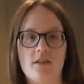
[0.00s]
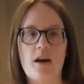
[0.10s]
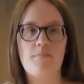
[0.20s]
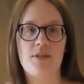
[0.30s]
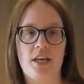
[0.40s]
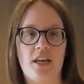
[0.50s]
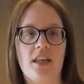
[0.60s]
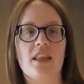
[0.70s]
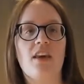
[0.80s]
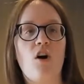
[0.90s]

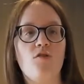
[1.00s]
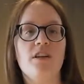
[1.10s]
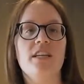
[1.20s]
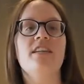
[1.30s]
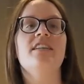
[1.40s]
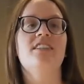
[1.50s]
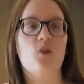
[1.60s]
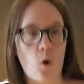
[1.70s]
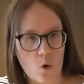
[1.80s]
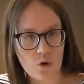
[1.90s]
Update, the oven is
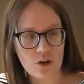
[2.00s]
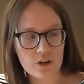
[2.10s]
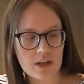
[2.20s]
on.